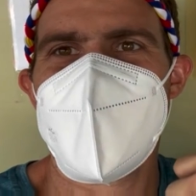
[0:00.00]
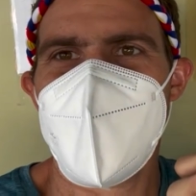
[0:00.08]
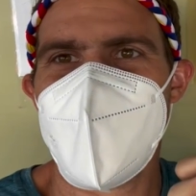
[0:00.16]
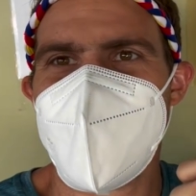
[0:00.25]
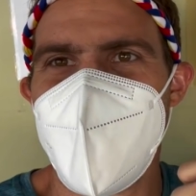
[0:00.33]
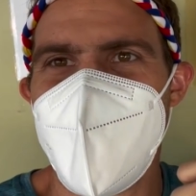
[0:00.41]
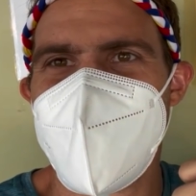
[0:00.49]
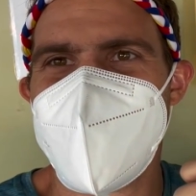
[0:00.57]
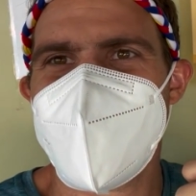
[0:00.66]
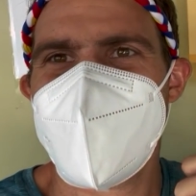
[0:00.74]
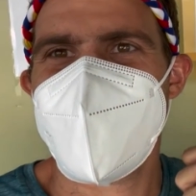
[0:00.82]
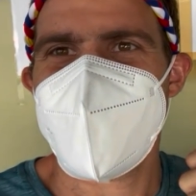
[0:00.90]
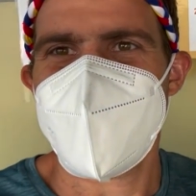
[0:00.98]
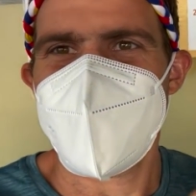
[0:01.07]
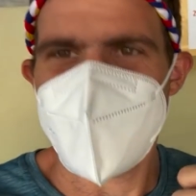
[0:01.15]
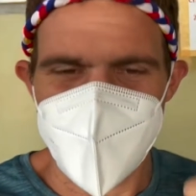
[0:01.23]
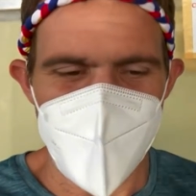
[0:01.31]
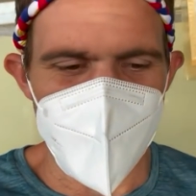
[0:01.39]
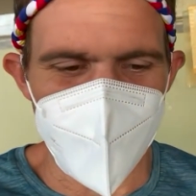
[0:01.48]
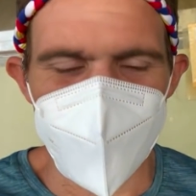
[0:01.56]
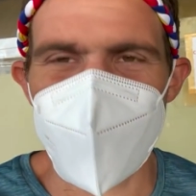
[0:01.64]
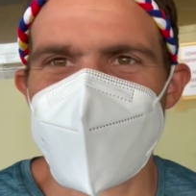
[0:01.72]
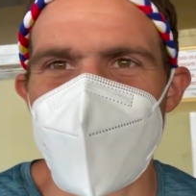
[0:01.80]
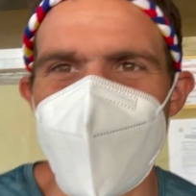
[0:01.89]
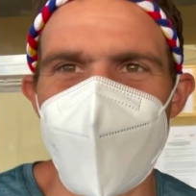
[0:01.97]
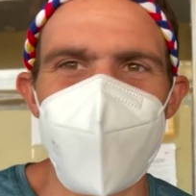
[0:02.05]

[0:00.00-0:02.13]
Okay, I gotta go somewhere